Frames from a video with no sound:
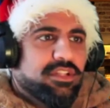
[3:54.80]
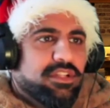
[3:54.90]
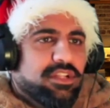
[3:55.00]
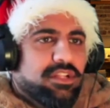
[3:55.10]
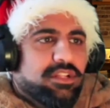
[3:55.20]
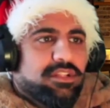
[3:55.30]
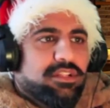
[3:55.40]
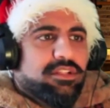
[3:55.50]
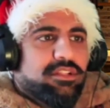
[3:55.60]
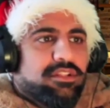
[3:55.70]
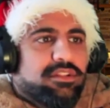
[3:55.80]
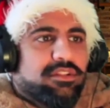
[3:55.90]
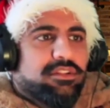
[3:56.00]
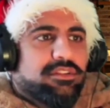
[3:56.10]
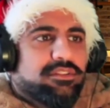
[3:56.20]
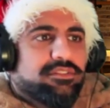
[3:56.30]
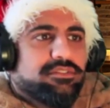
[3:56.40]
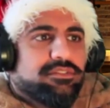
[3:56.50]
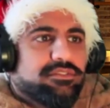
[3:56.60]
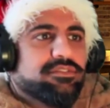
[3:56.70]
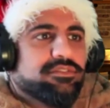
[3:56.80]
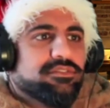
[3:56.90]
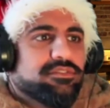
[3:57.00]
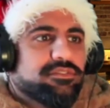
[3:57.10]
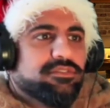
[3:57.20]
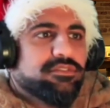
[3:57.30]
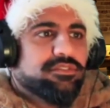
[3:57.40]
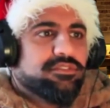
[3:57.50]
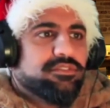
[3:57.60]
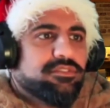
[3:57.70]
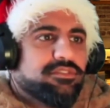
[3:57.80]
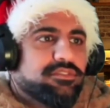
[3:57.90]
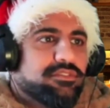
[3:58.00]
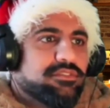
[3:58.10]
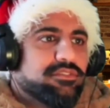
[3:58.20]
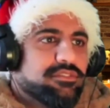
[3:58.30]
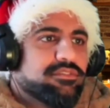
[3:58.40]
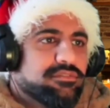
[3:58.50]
The person shown says nothing.